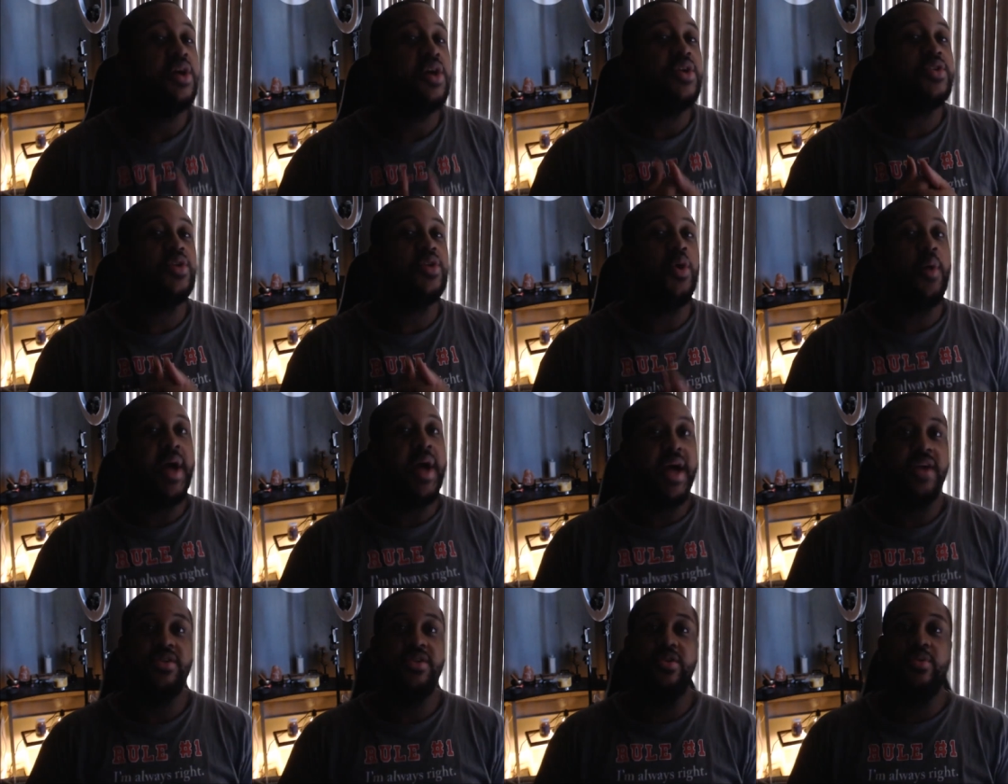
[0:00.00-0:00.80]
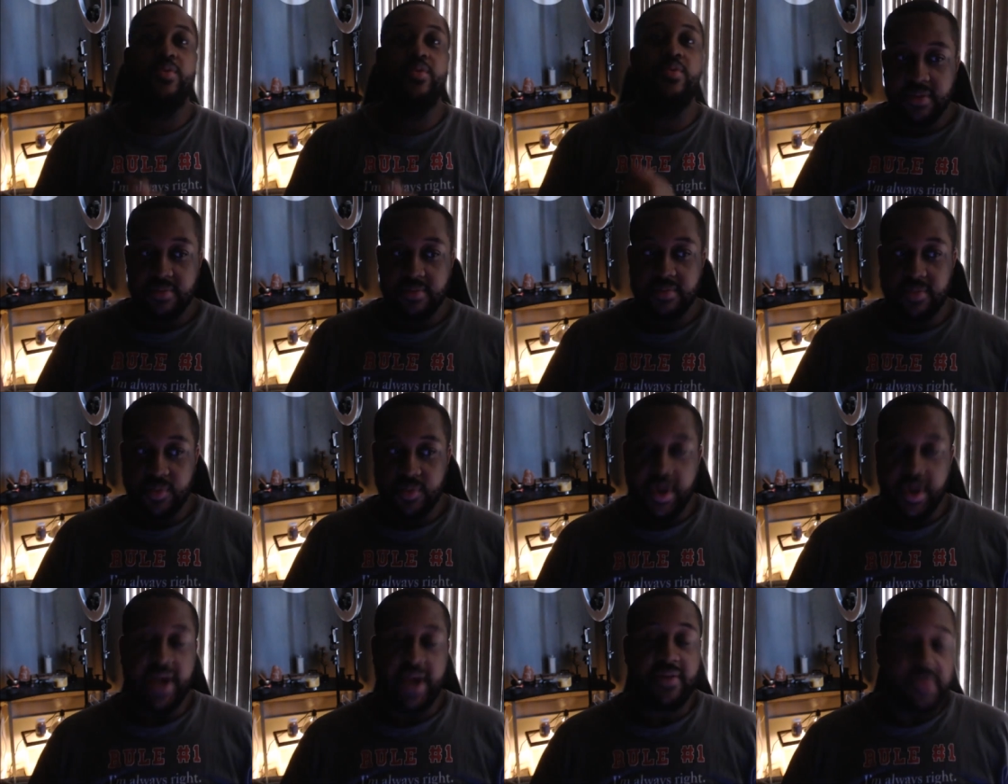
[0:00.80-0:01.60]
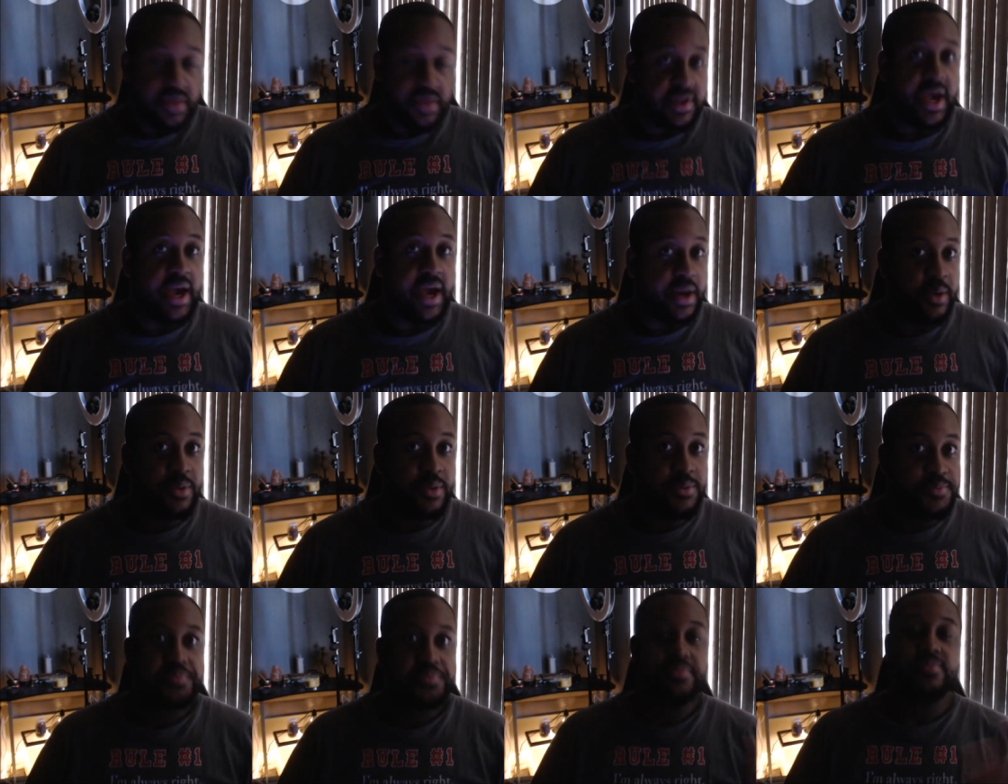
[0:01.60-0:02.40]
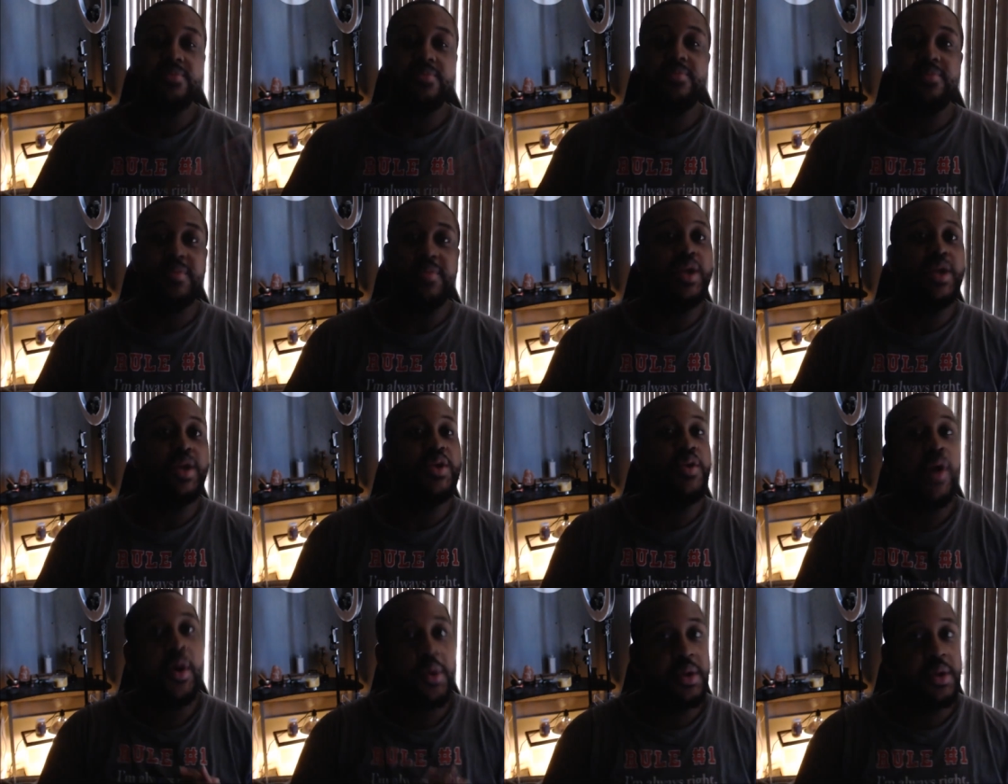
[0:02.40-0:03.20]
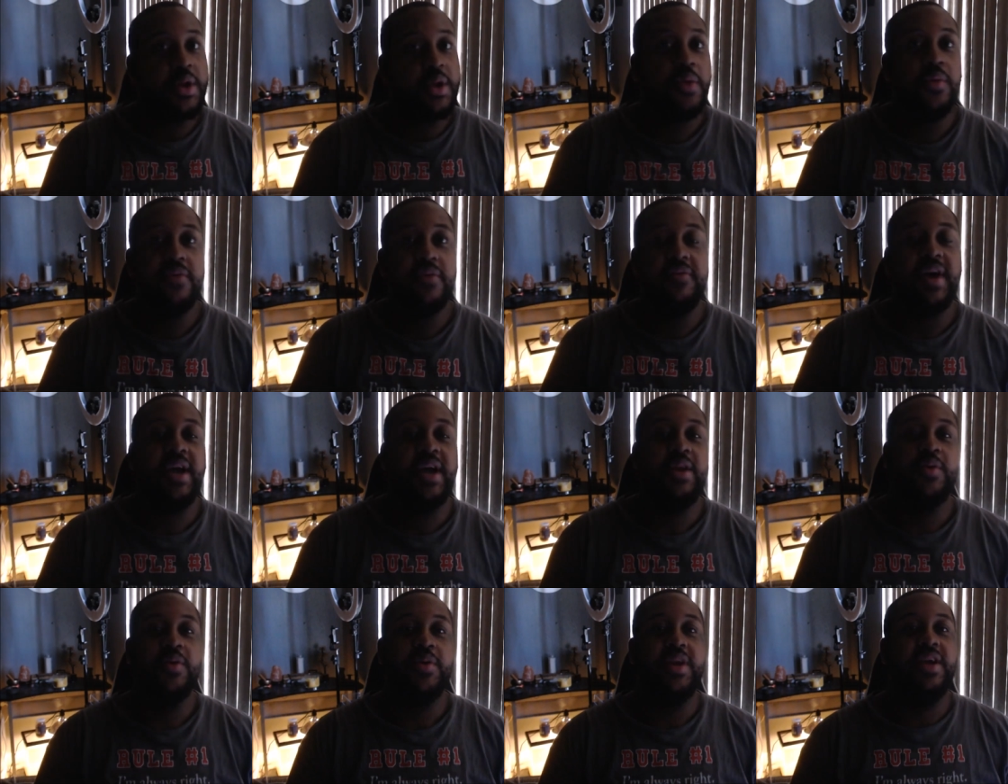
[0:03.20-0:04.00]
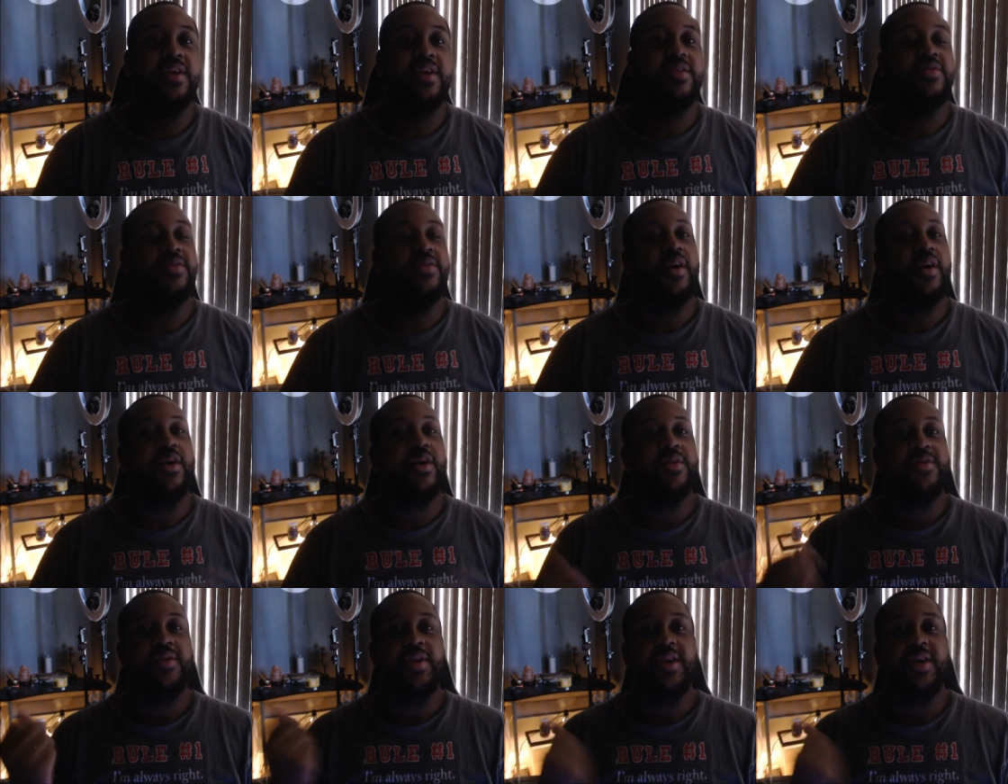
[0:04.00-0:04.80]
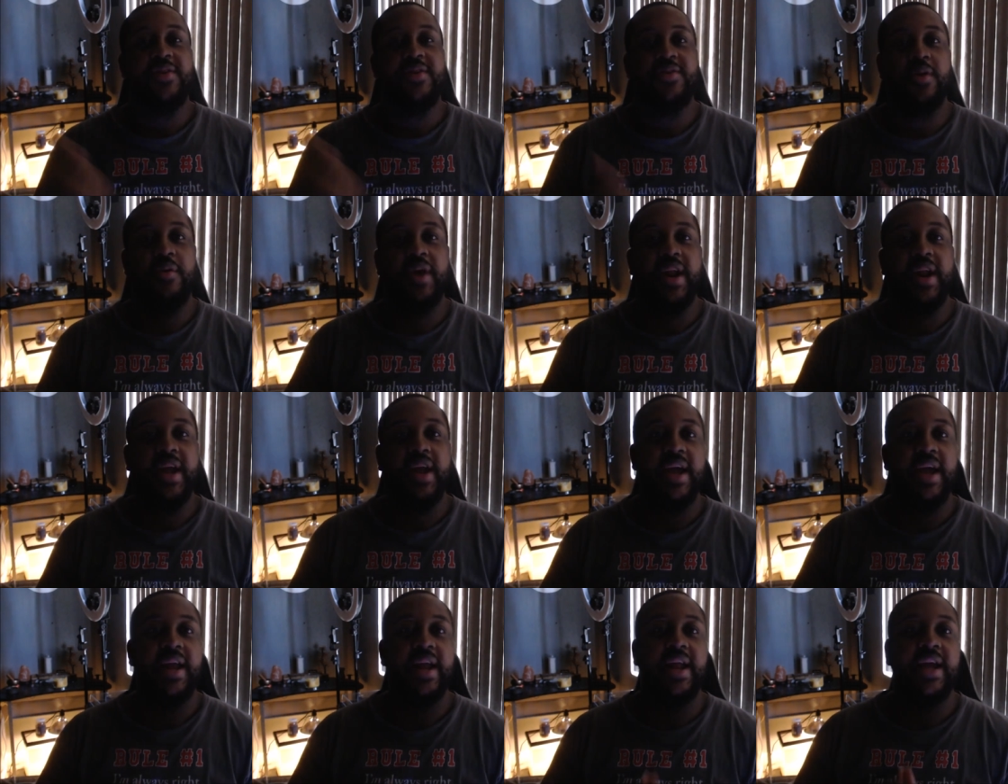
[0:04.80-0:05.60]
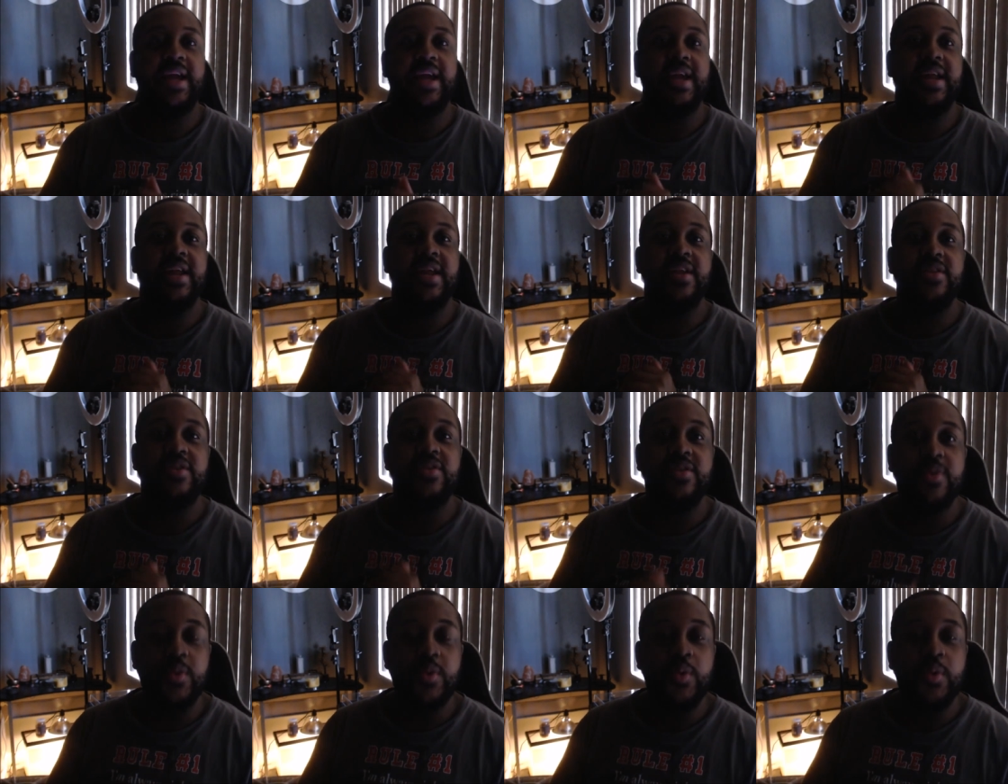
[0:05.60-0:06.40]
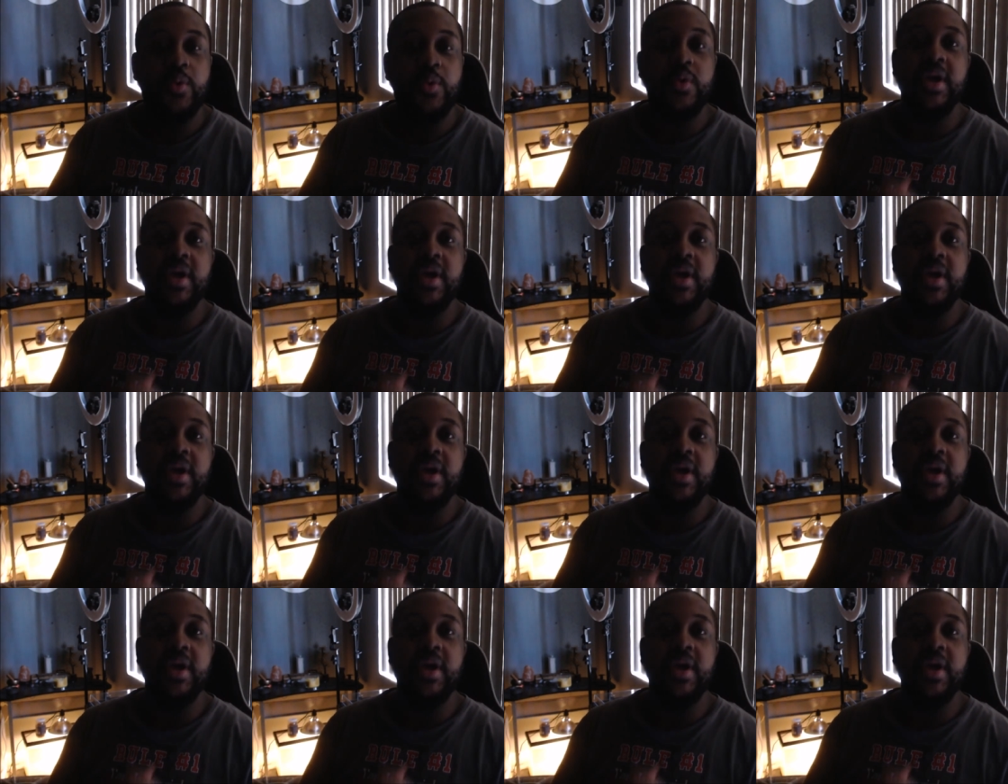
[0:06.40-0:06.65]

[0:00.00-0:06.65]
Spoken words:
So as you read the title, you already know what vinyl it is, y'all. So let's go right ahead and get into